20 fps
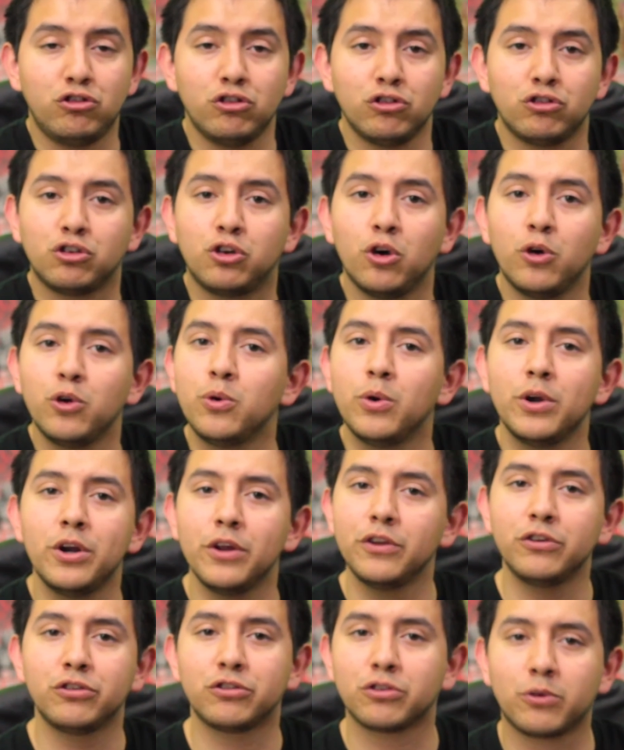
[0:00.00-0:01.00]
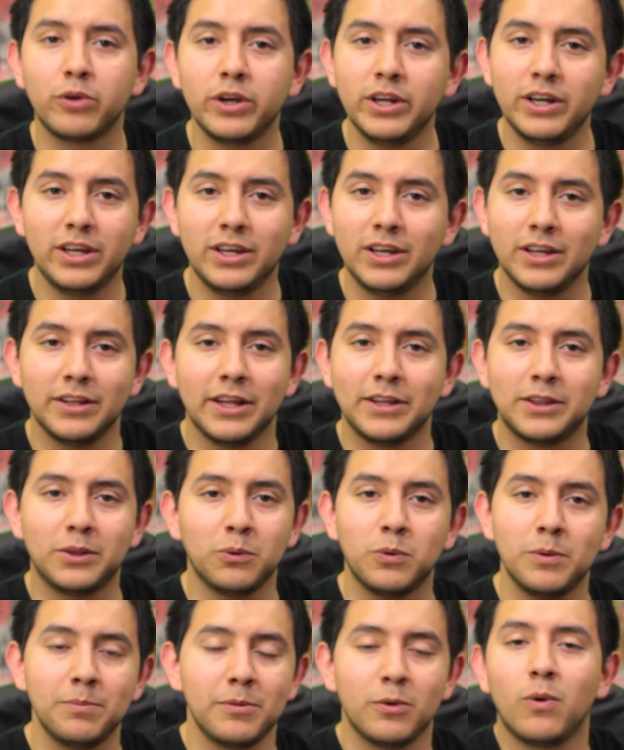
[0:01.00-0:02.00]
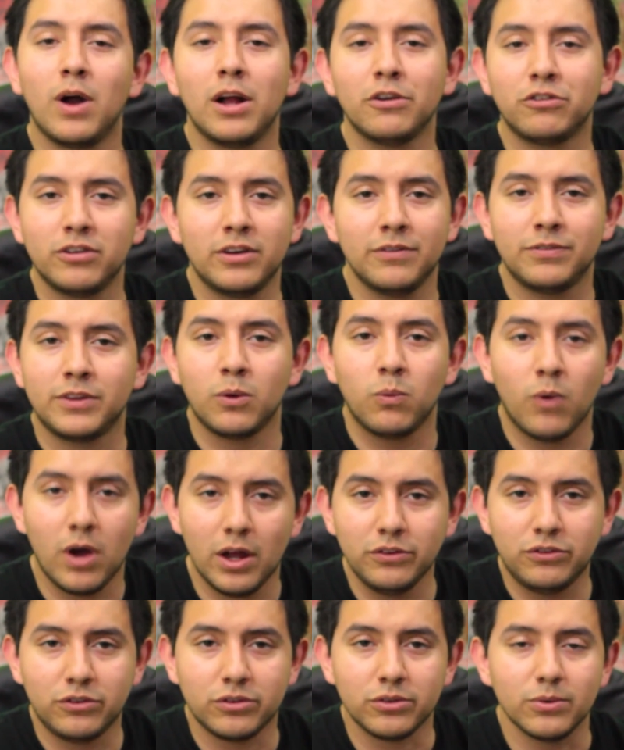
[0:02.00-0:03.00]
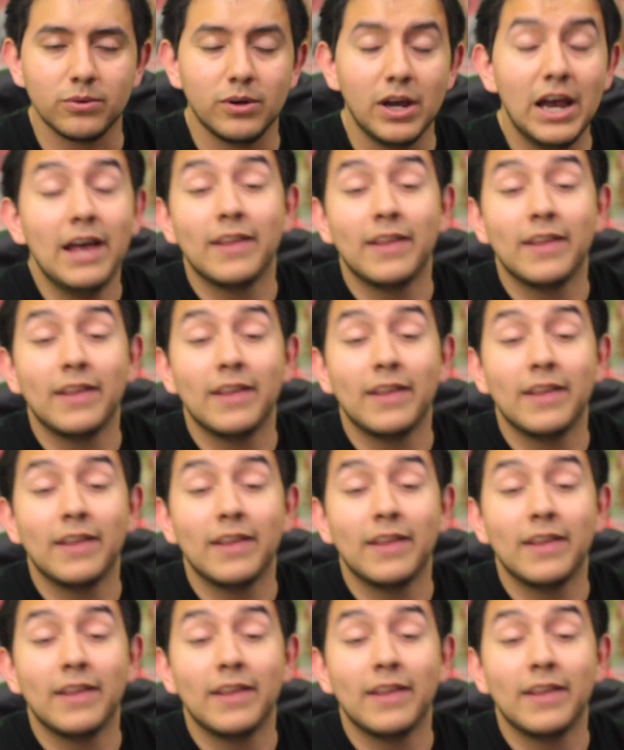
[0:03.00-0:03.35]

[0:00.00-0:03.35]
just go to another screening and let the women watch it if they want to.